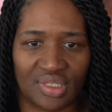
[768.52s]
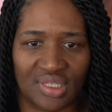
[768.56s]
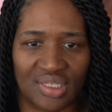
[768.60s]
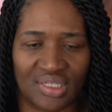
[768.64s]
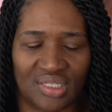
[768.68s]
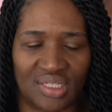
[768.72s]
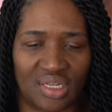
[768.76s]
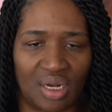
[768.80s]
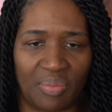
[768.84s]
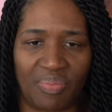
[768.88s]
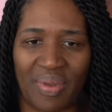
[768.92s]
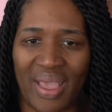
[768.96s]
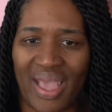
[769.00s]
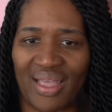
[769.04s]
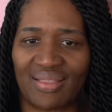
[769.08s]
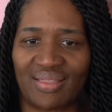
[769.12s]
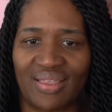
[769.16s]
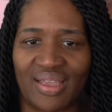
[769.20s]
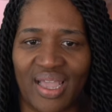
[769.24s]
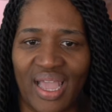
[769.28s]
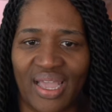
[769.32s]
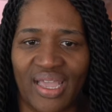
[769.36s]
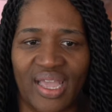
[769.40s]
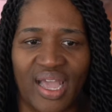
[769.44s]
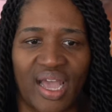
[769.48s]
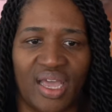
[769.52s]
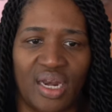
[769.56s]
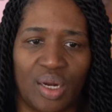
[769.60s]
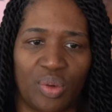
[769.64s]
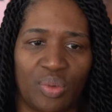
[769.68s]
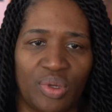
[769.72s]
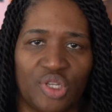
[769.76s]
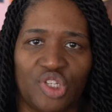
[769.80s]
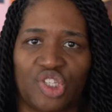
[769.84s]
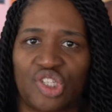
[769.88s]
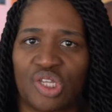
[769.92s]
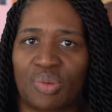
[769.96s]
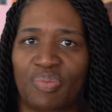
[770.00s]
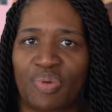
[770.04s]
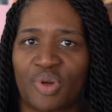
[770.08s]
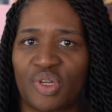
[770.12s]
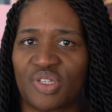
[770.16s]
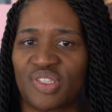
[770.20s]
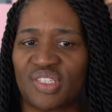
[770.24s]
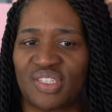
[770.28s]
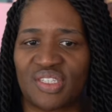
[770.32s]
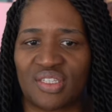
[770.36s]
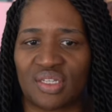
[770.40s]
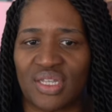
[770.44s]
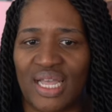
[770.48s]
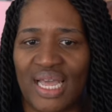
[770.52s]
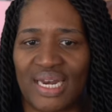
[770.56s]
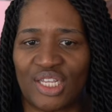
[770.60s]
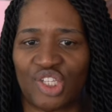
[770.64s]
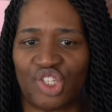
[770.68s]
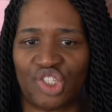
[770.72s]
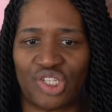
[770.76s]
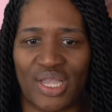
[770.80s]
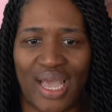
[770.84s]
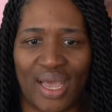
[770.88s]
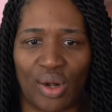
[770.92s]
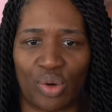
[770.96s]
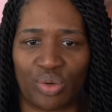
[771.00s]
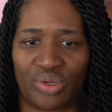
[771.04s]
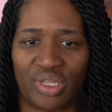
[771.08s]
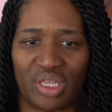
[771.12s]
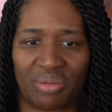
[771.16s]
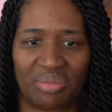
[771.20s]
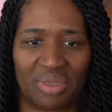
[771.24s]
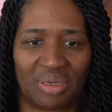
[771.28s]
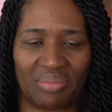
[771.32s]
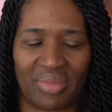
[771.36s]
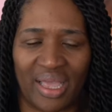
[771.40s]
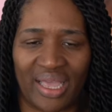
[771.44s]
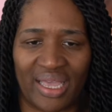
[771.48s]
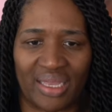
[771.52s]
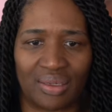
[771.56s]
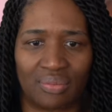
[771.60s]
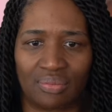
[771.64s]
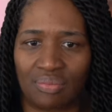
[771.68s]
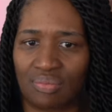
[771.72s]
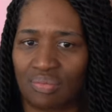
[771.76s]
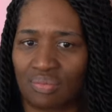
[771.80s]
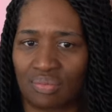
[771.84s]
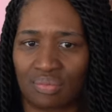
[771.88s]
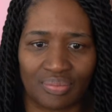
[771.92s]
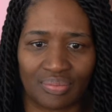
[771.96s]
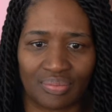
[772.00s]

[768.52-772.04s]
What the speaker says: Is it a bad thing? I kind of wish that Percy still had his shadow demon, man.